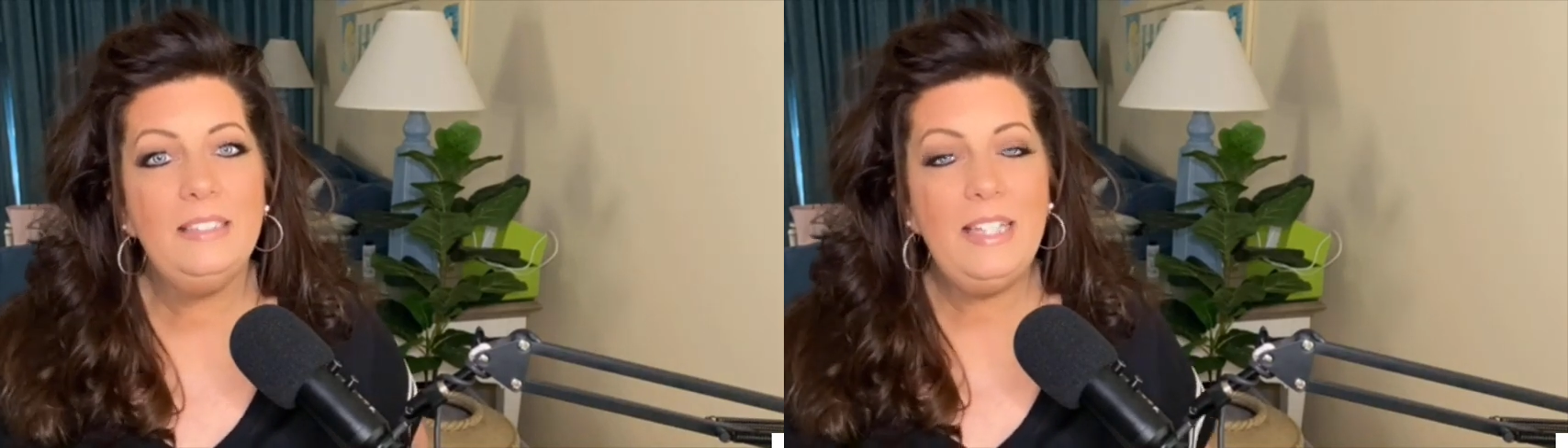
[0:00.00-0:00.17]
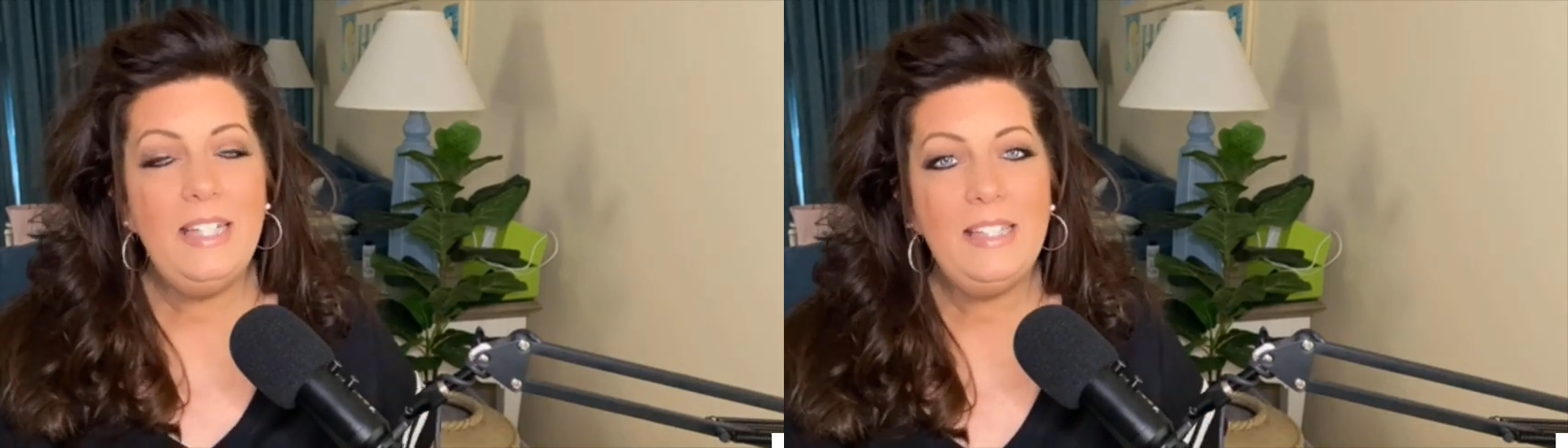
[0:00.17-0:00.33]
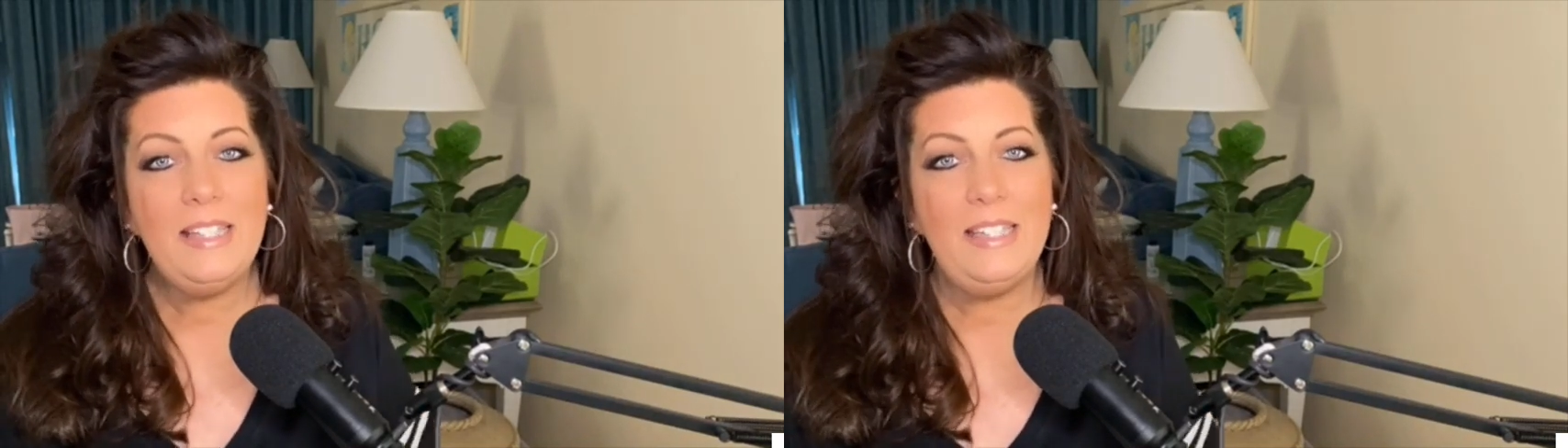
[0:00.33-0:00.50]

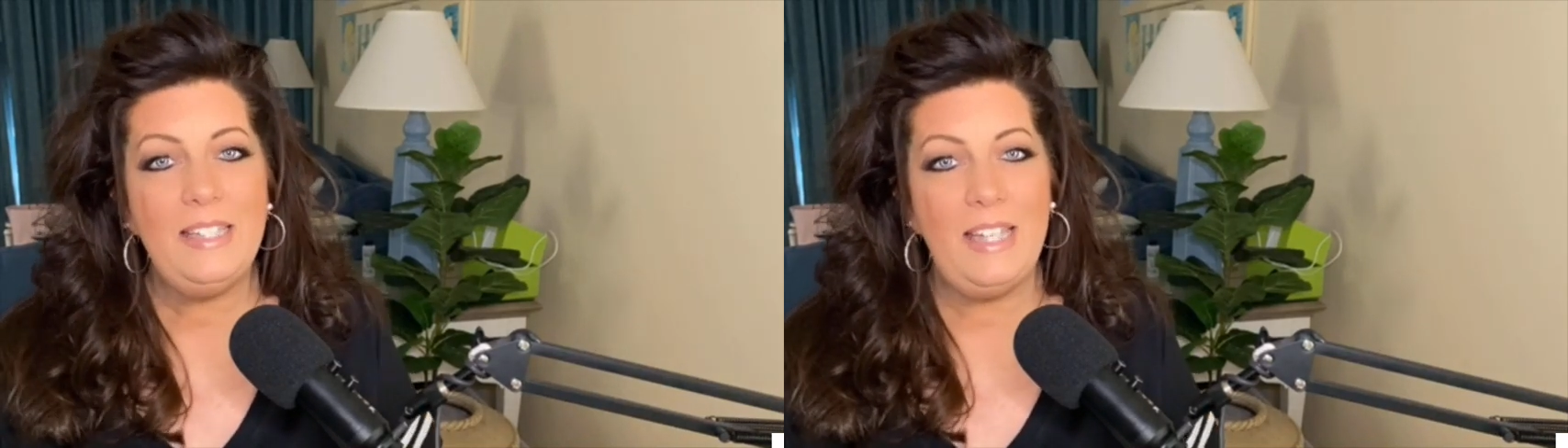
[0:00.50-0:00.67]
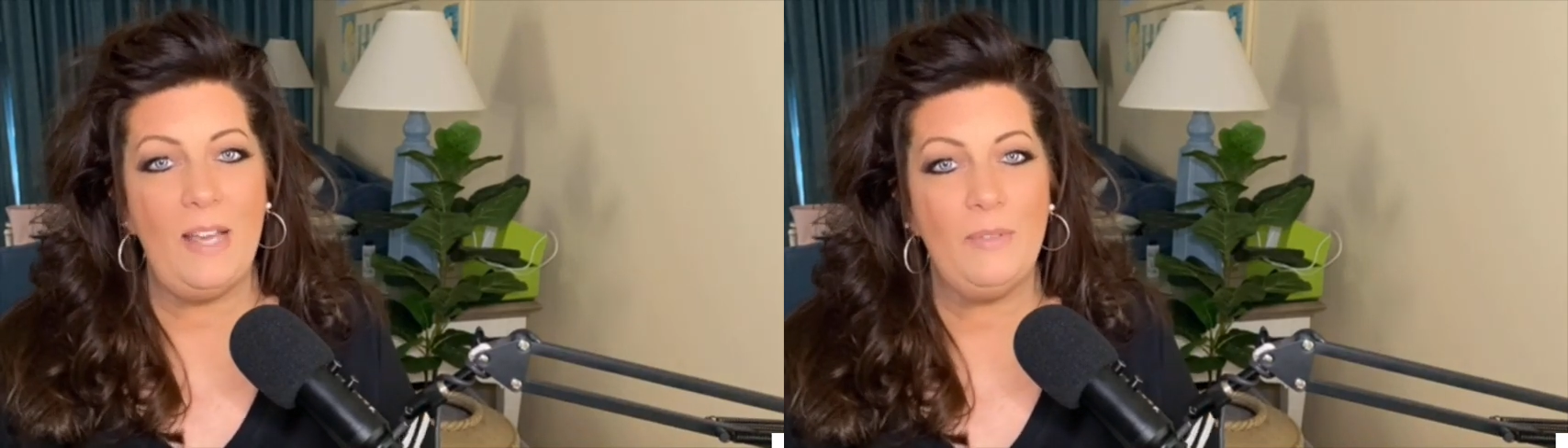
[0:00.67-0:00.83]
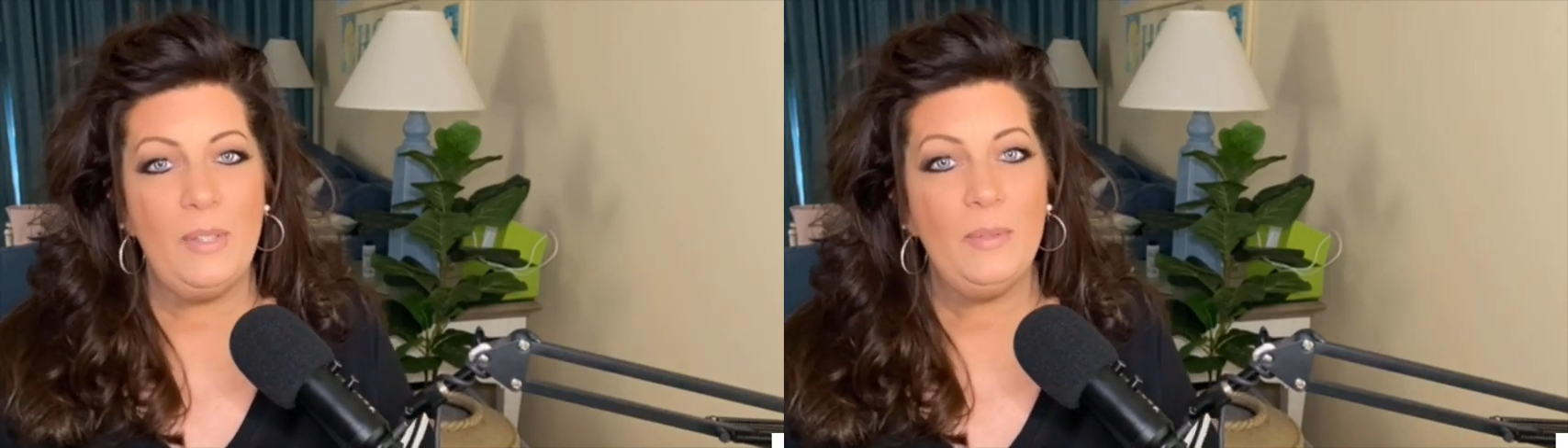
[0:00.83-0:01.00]
It's
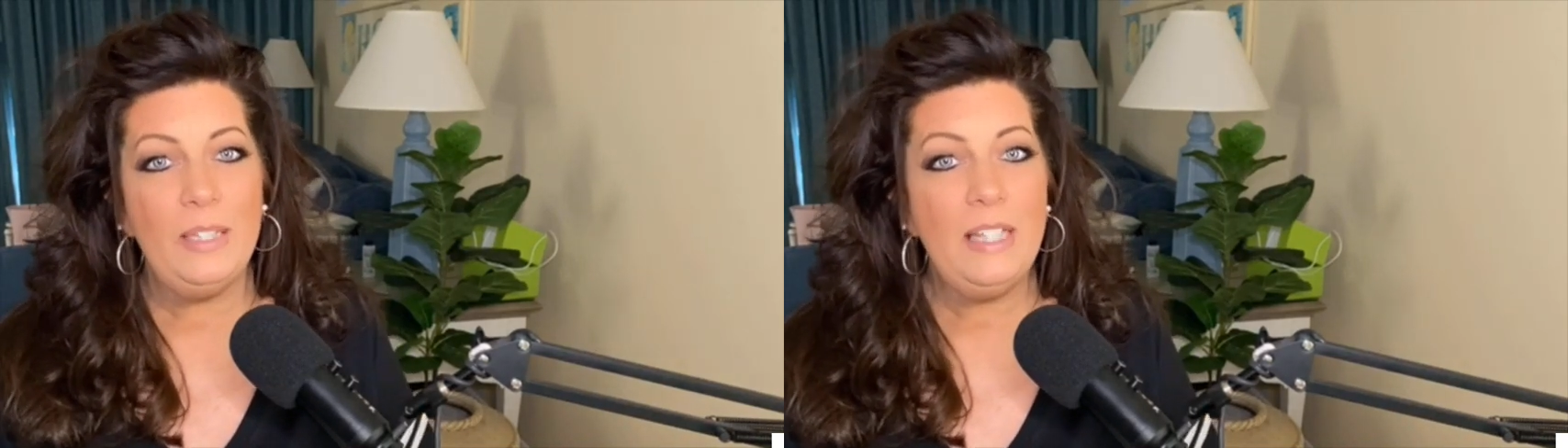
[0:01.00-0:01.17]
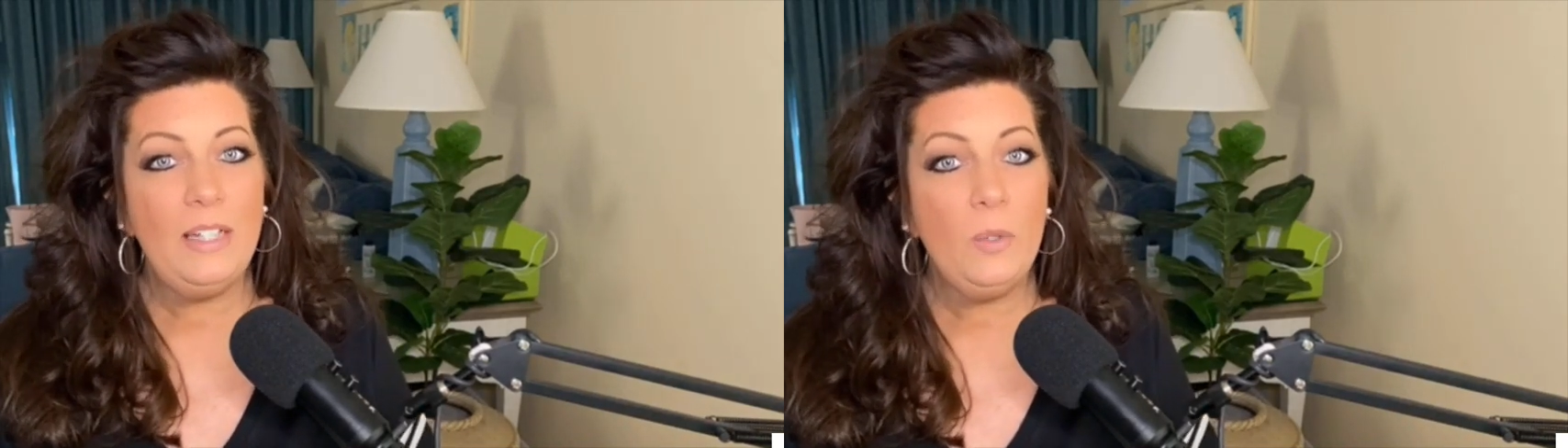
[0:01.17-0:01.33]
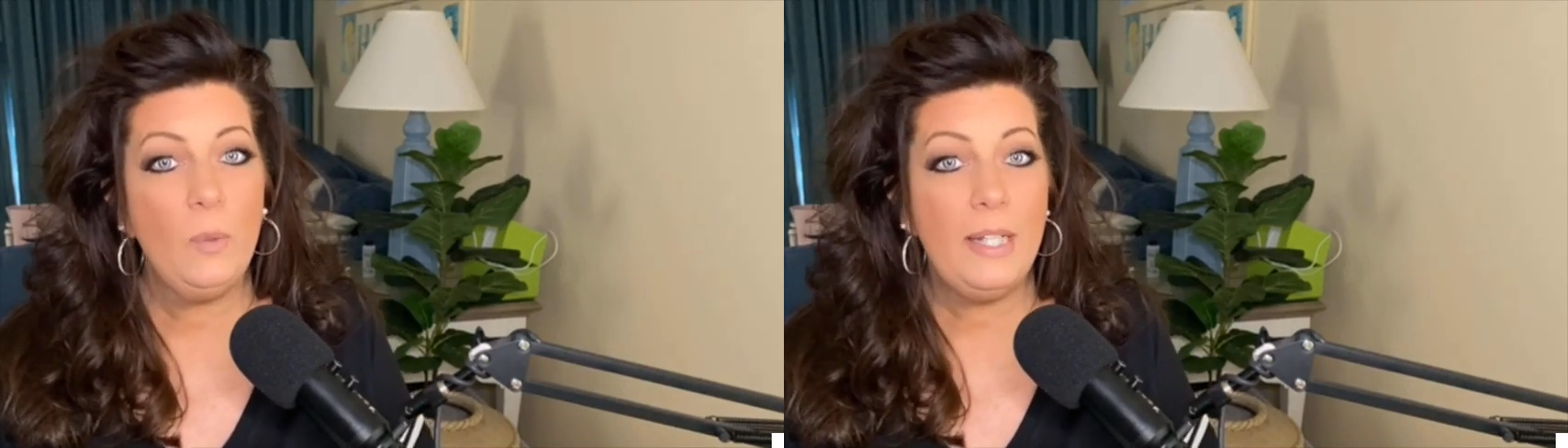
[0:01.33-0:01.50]
Debbie with
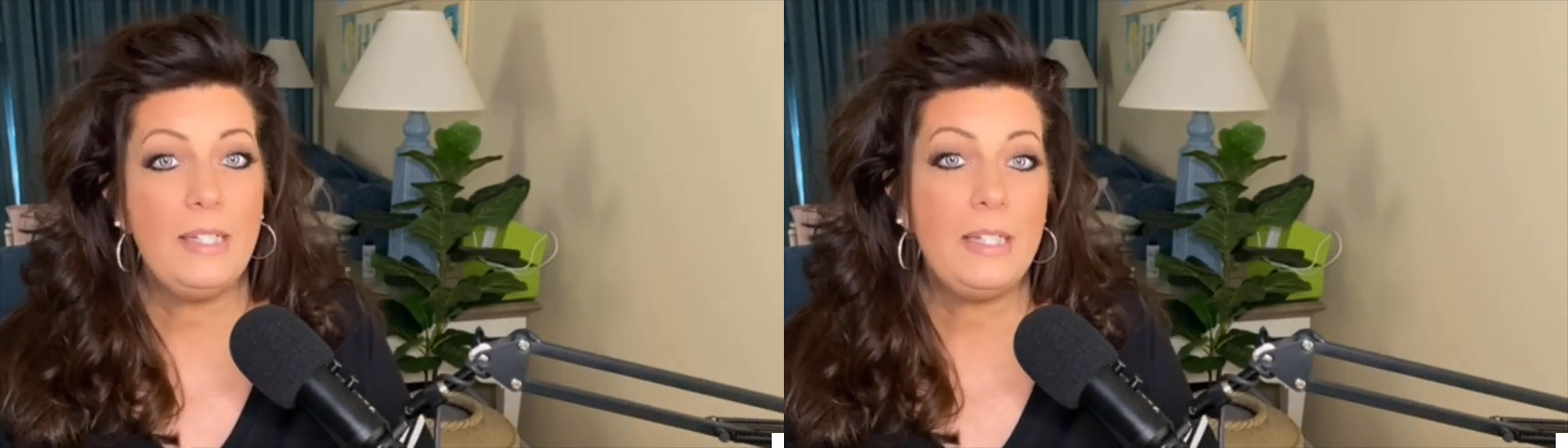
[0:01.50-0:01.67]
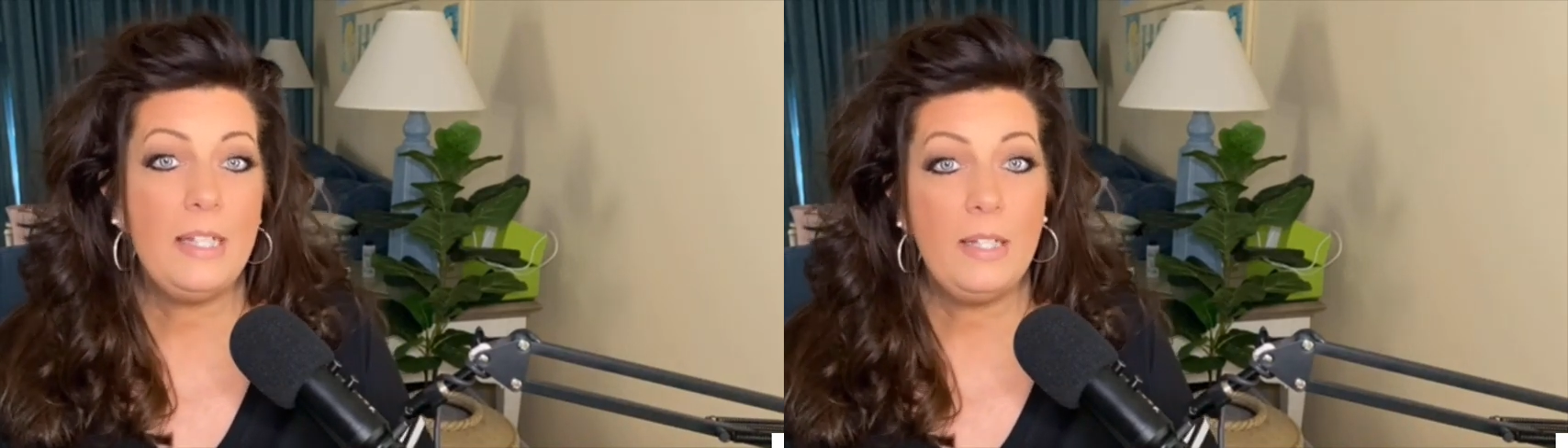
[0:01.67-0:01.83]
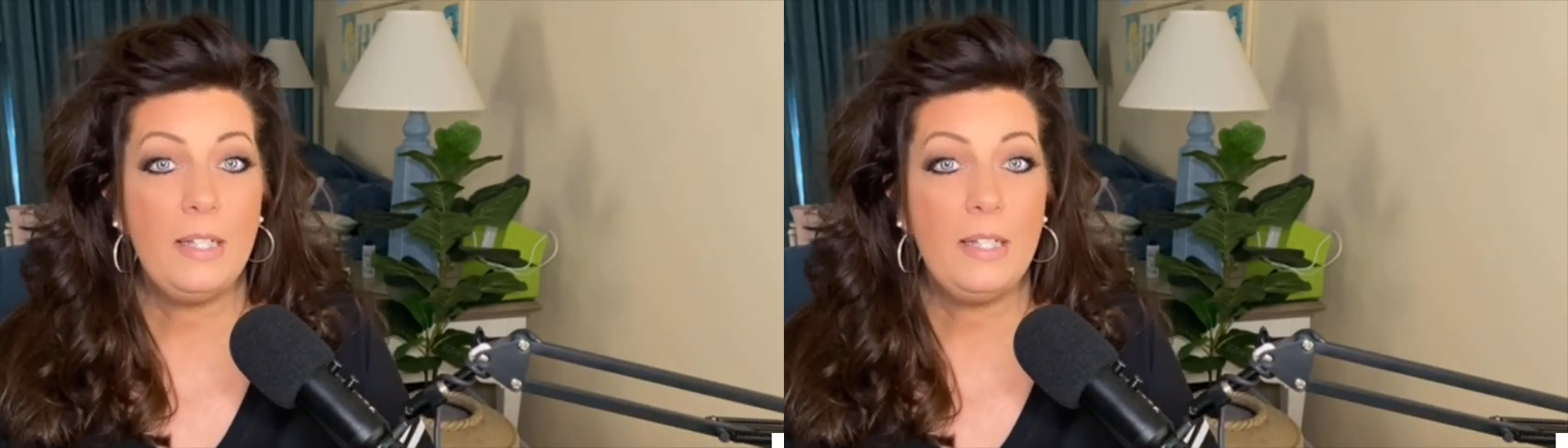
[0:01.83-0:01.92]
The Question